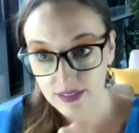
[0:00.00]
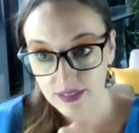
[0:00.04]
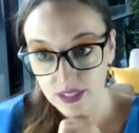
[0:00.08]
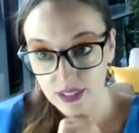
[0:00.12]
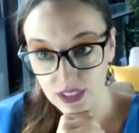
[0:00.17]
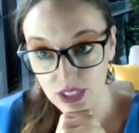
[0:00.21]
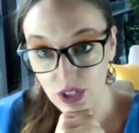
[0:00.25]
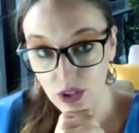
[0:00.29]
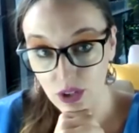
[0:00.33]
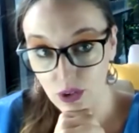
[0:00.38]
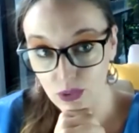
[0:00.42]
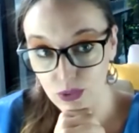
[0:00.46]

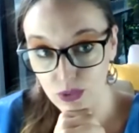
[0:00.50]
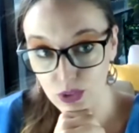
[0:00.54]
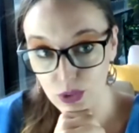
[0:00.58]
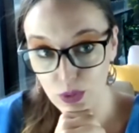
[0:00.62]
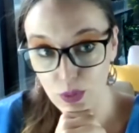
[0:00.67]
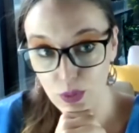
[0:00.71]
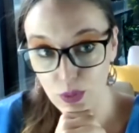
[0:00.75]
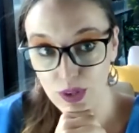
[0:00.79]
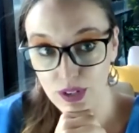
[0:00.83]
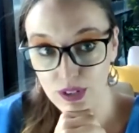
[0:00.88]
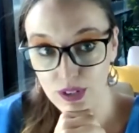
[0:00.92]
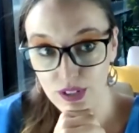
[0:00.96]
So do
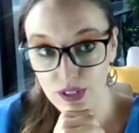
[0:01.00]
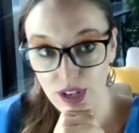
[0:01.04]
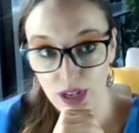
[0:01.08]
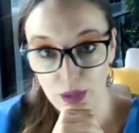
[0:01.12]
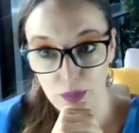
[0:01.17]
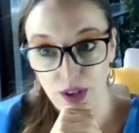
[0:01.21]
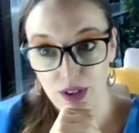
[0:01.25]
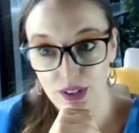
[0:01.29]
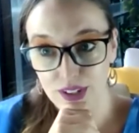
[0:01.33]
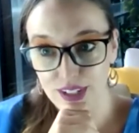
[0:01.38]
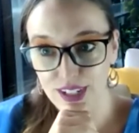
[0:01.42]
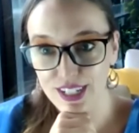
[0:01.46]
we want to talk
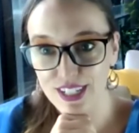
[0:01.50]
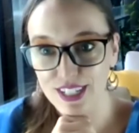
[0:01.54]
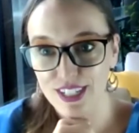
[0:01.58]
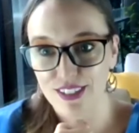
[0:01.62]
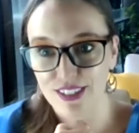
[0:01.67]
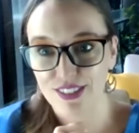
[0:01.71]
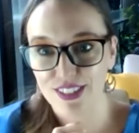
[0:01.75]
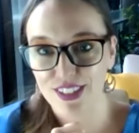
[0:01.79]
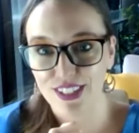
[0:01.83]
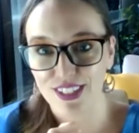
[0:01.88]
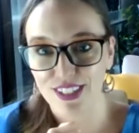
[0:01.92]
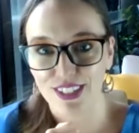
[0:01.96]
about each
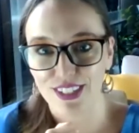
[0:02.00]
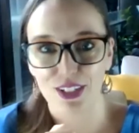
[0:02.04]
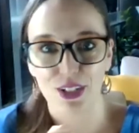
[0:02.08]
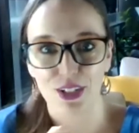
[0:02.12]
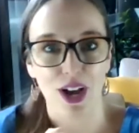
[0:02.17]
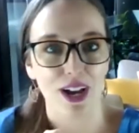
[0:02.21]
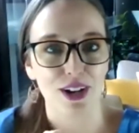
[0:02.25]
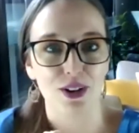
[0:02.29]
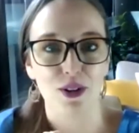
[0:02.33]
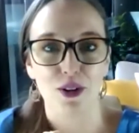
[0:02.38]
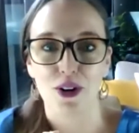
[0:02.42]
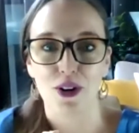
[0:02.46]
of this?
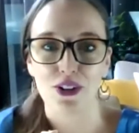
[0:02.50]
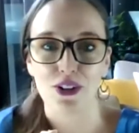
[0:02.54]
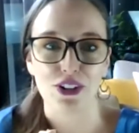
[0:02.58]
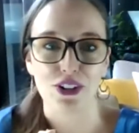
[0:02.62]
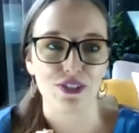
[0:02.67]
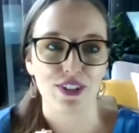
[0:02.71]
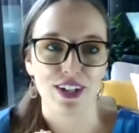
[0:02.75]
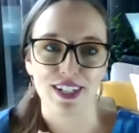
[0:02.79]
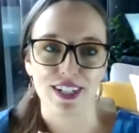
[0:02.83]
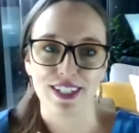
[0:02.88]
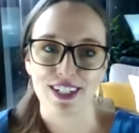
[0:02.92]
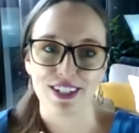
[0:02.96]
I know all your
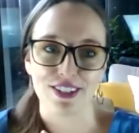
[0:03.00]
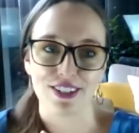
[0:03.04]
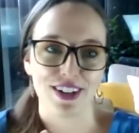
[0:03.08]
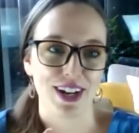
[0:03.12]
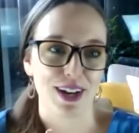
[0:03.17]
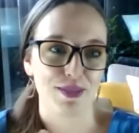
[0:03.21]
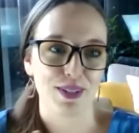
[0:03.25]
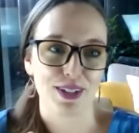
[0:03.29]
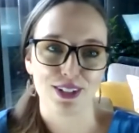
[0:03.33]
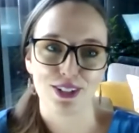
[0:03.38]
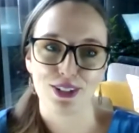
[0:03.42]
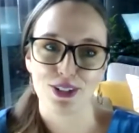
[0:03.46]
faces right
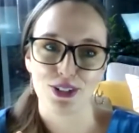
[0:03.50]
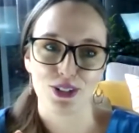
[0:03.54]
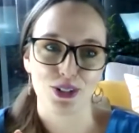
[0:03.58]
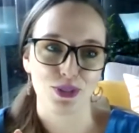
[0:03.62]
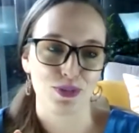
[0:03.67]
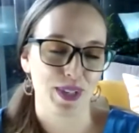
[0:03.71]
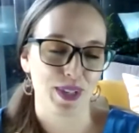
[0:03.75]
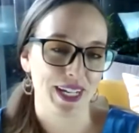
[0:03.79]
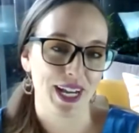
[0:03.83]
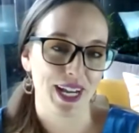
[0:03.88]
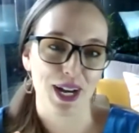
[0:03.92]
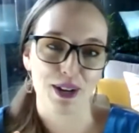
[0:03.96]
now about social
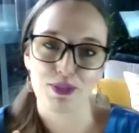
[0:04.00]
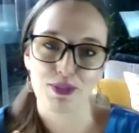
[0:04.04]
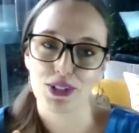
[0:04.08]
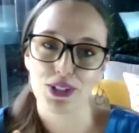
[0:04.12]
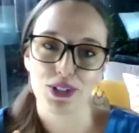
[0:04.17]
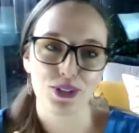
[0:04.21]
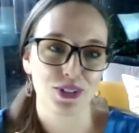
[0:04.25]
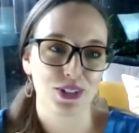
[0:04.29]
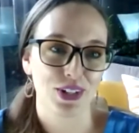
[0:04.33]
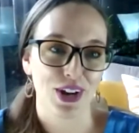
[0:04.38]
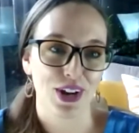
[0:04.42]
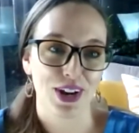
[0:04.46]
media. I'm
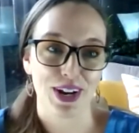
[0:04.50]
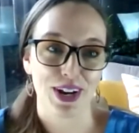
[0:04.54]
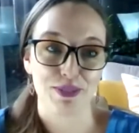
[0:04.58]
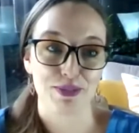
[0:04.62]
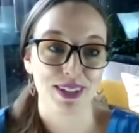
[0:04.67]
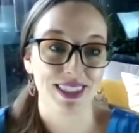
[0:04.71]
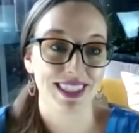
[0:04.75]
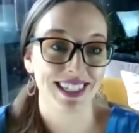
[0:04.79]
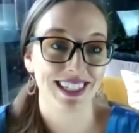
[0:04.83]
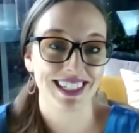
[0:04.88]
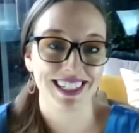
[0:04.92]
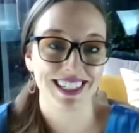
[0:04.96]
so sorry,
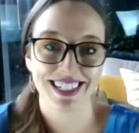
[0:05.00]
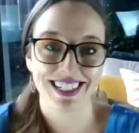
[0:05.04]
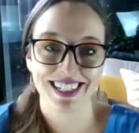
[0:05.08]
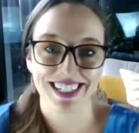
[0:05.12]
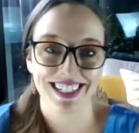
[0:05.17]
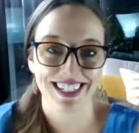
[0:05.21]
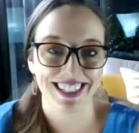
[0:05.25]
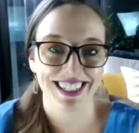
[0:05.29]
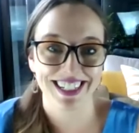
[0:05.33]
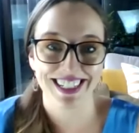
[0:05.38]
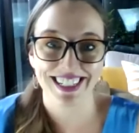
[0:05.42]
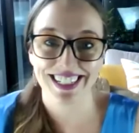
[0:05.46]
but this is
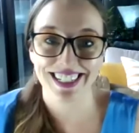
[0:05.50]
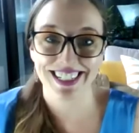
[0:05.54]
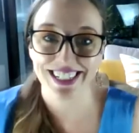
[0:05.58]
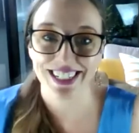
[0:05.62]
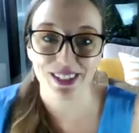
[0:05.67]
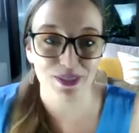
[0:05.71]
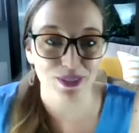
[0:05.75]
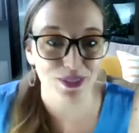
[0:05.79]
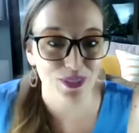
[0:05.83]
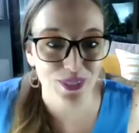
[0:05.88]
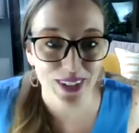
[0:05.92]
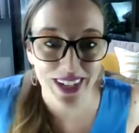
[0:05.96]

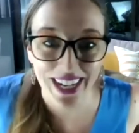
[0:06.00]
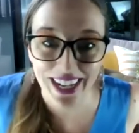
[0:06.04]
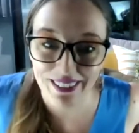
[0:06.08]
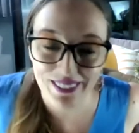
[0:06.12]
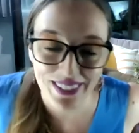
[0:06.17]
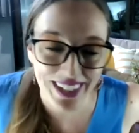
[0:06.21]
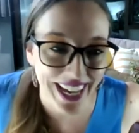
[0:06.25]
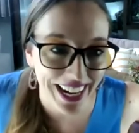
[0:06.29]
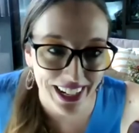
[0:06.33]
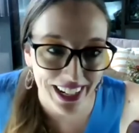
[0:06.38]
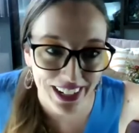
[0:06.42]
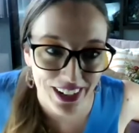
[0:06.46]
just
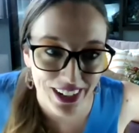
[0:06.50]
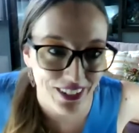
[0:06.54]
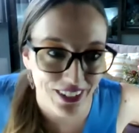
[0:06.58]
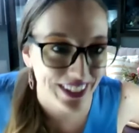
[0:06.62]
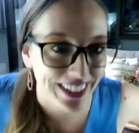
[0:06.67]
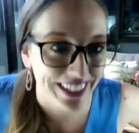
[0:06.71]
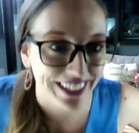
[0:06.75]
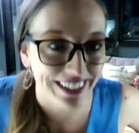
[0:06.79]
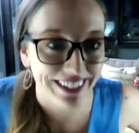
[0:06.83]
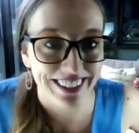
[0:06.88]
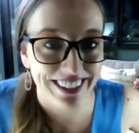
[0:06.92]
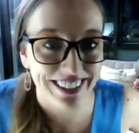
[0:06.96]
we got to go
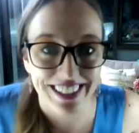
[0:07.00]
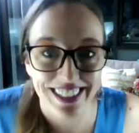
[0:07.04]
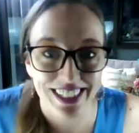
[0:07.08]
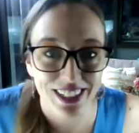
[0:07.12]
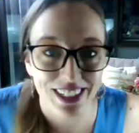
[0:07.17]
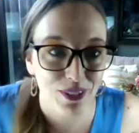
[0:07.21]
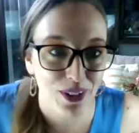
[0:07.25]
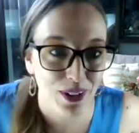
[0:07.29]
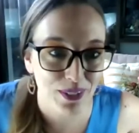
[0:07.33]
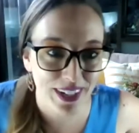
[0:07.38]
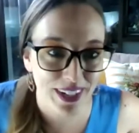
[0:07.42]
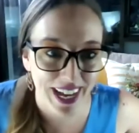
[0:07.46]
here. This
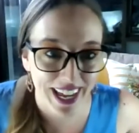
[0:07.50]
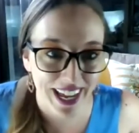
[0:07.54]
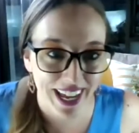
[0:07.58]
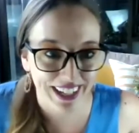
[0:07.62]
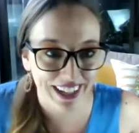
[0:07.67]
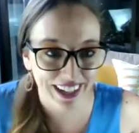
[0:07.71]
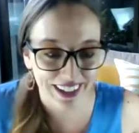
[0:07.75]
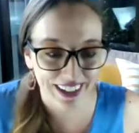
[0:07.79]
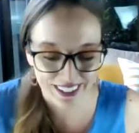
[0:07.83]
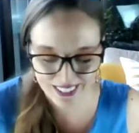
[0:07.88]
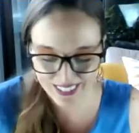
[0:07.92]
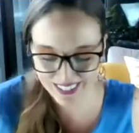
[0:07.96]
is where we got to
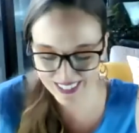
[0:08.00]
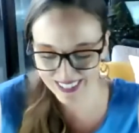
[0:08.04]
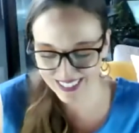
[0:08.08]
go.